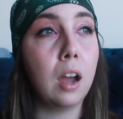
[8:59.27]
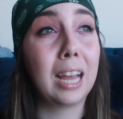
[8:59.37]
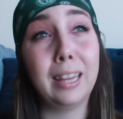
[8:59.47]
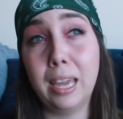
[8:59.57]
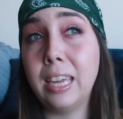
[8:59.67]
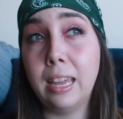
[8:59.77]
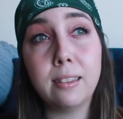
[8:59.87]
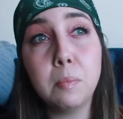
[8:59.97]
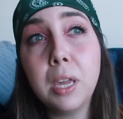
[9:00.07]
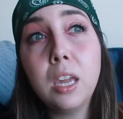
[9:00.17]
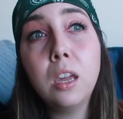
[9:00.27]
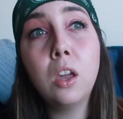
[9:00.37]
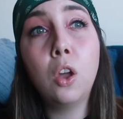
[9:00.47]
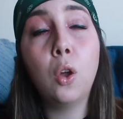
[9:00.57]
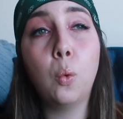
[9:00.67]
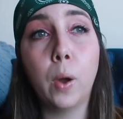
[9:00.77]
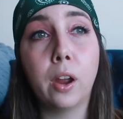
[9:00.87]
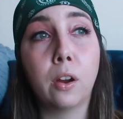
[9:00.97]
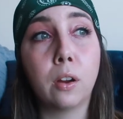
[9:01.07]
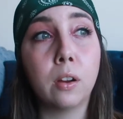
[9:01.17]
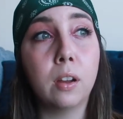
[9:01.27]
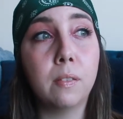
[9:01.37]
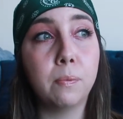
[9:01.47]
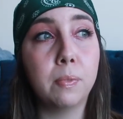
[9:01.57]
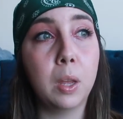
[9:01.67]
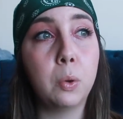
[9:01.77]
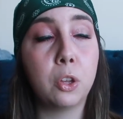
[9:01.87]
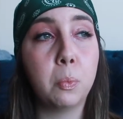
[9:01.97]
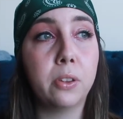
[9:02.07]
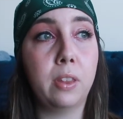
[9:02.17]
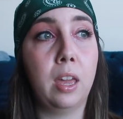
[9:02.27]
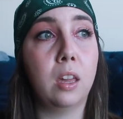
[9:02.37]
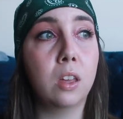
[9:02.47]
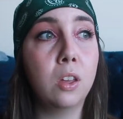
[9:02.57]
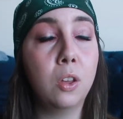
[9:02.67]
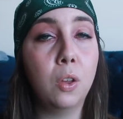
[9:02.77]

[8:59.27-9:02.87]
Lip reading: I let get to me, where it was almost like,